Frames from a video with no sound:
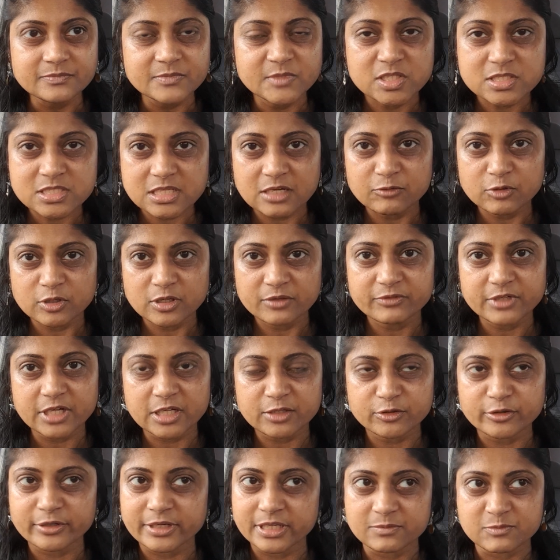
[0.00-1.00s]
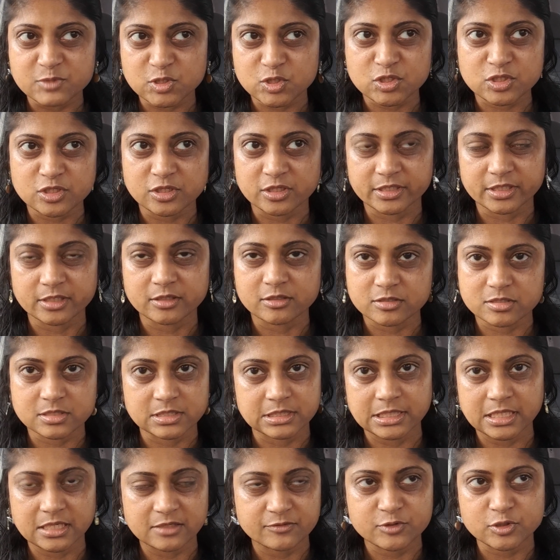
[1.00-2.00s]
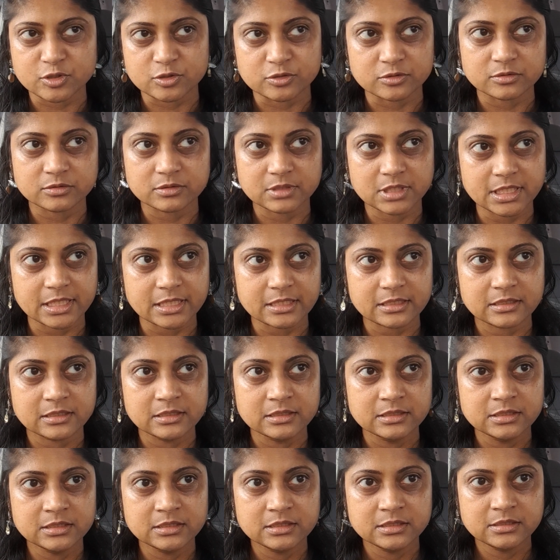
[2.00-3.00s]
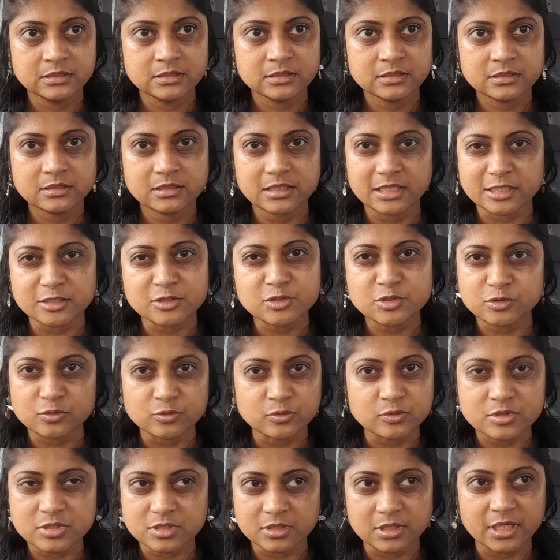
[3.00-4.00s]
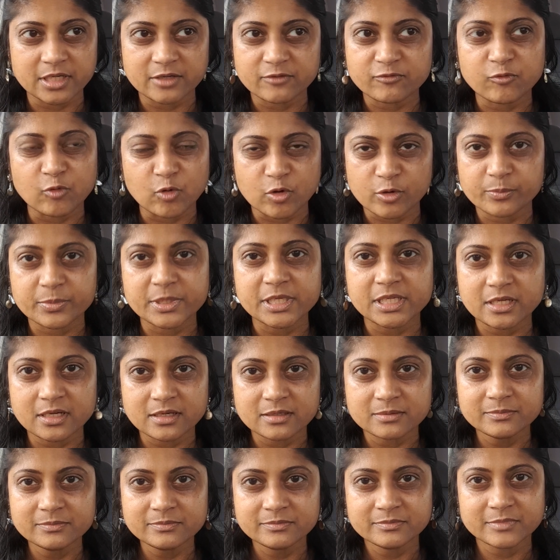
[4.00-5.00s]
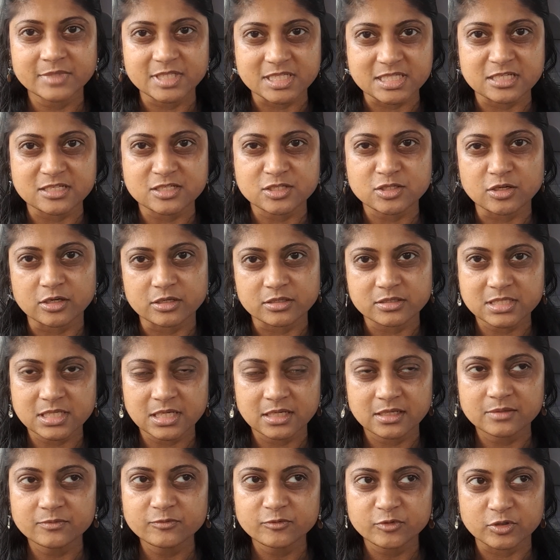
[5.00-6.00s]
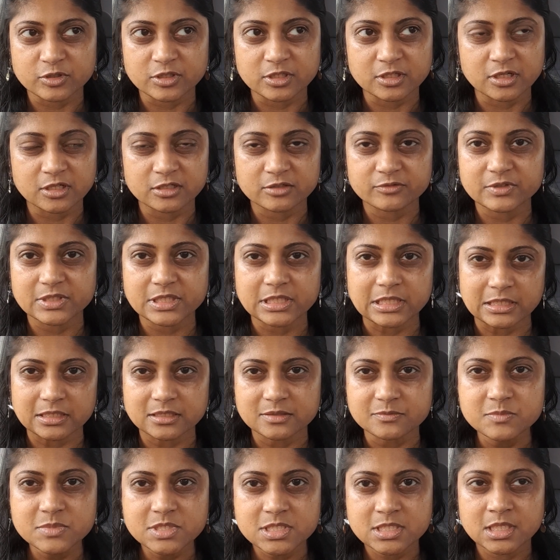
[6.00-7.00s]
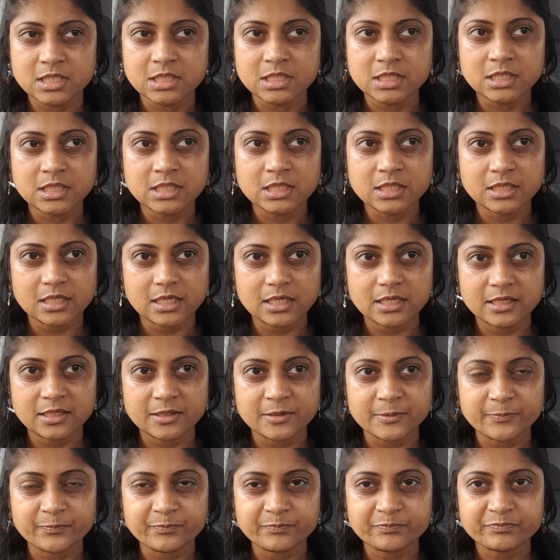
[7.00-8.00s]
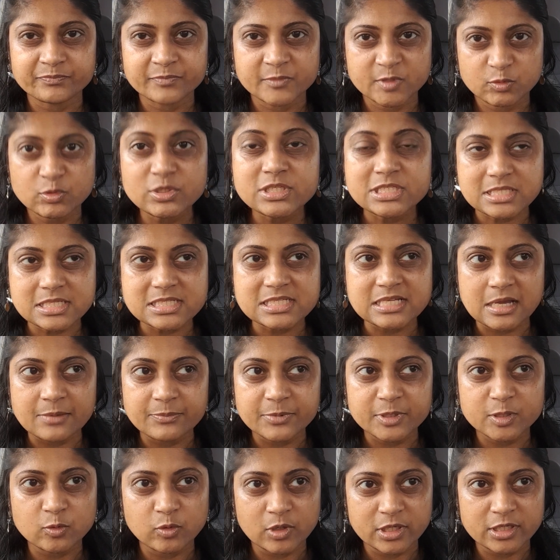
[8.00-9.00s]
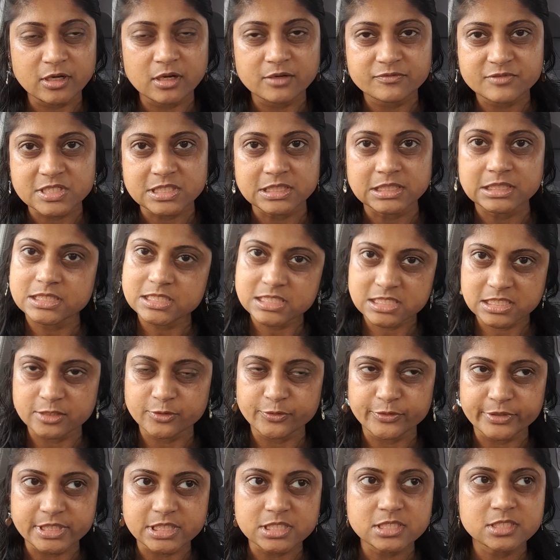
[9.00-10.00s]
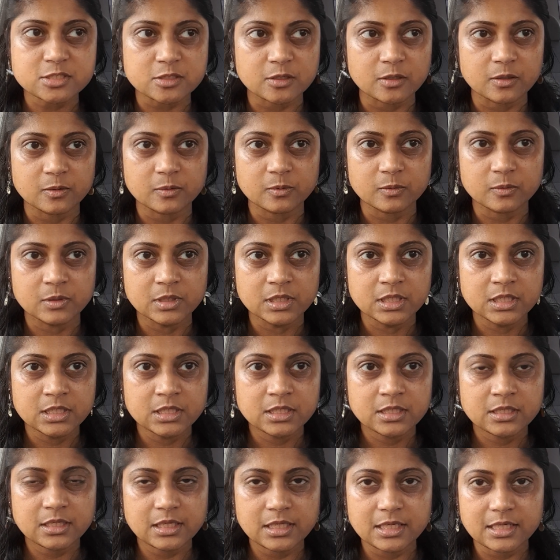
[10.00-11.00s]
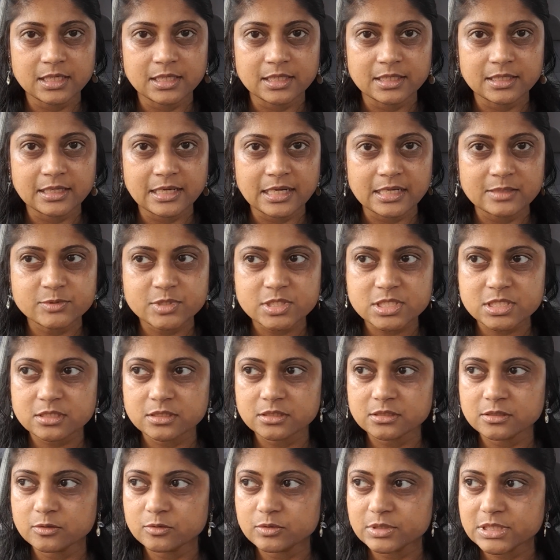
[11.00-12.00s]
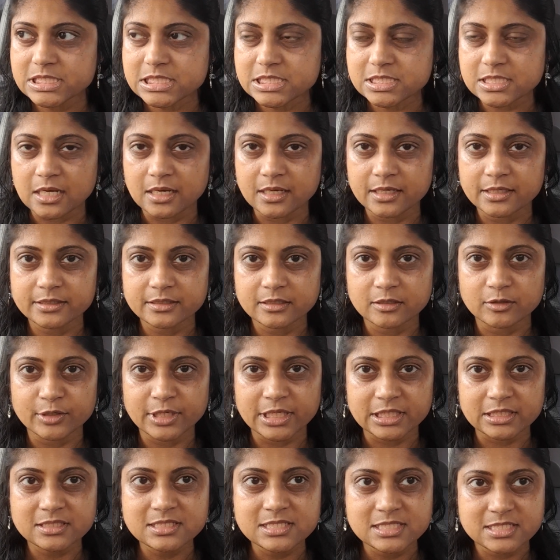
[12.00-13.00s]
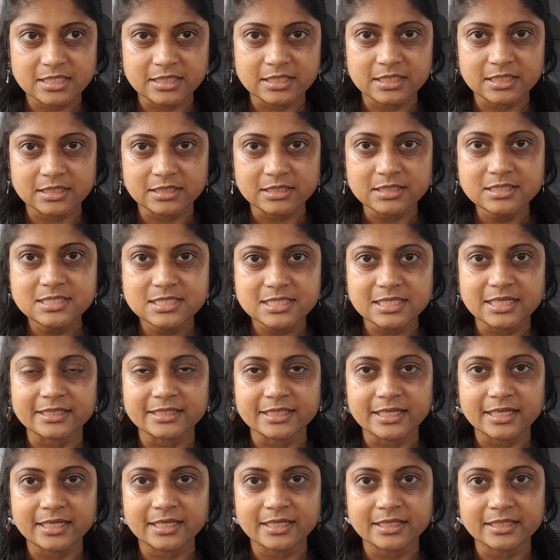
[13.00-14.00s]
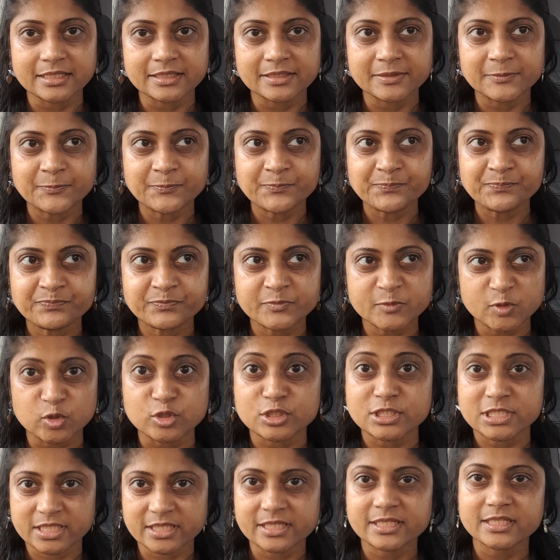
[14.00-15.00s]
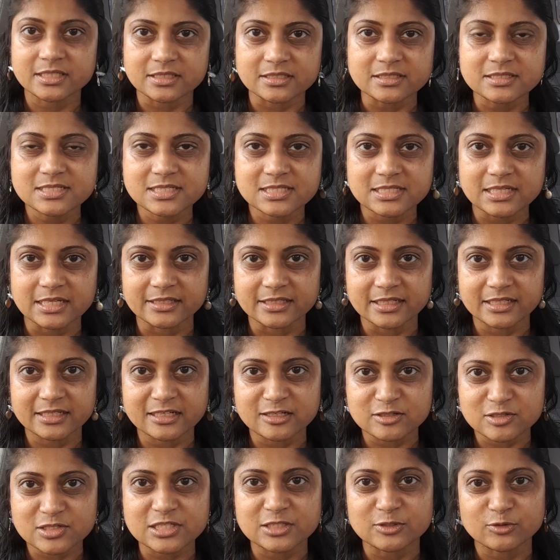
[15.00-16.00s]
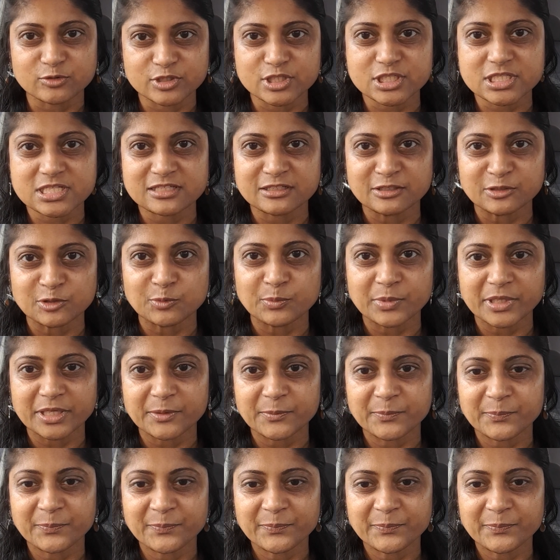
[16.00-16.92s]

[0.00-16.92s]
Several of the other games are starting also in the afternoon, like 2 to like 4 p.m. is the start time for a lot of the games, which does happen quite often in the series. So I'm just gonna go inside. I'll get the tickets and then I'll see you in just a little bit.